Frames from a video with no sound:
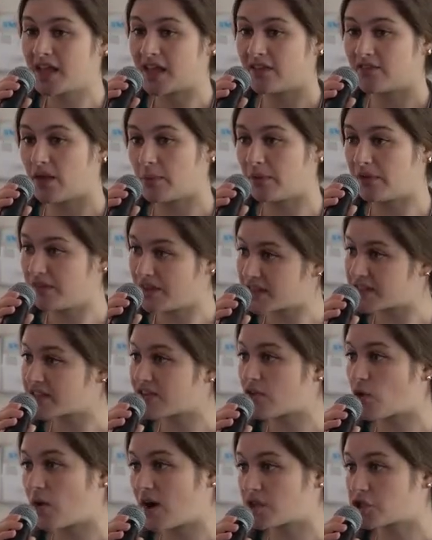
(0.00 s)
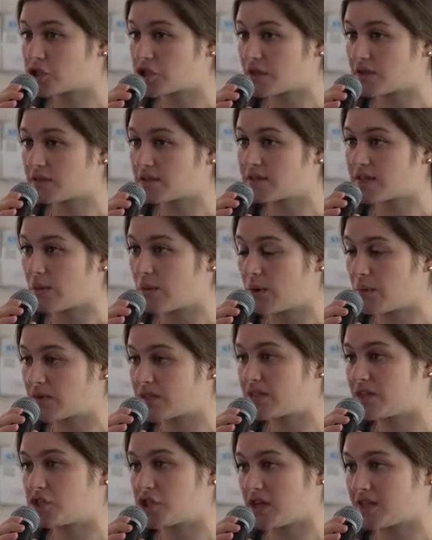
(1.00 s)
give them a list of questions that we would
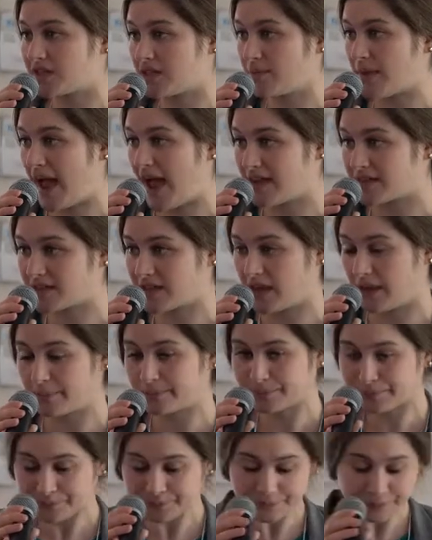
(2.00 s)
suggest them asking.